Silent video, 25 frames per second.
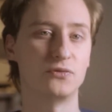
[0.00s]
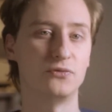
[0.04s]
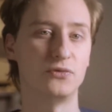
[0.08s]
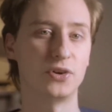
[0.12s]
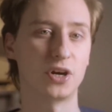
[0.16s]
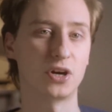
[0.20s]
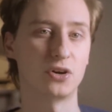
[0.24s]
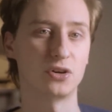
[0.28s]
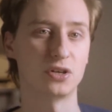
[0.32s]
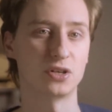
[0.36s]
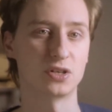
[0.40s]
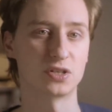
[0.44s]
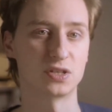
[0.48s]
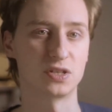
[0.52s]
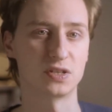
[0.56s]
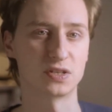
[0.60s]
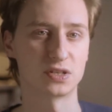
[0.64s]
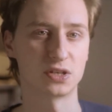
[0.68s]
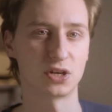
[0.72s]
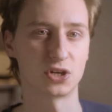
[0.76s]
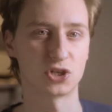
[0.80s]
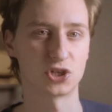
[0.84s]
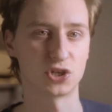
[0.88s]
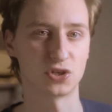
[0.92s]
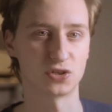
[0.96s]
various
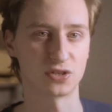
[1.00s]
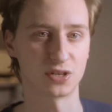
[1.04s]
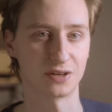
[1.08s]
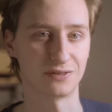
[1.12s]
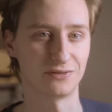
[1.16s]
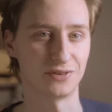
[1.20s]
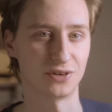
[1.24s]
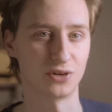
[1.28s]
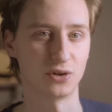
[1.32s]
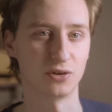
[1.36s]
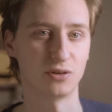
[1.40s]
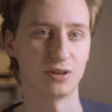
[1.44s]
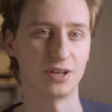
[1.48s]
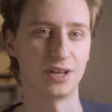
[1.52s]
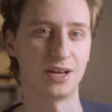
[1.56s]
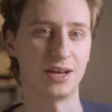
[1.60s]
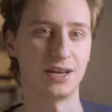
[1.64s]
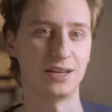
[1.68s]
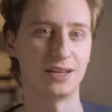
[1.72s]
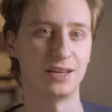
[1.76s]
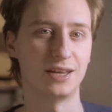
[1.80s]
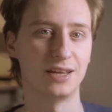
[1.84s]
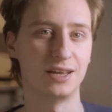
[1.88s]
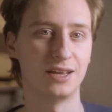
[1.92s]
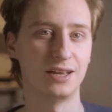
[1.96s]
discussions I've read
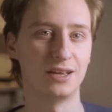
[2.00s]
online,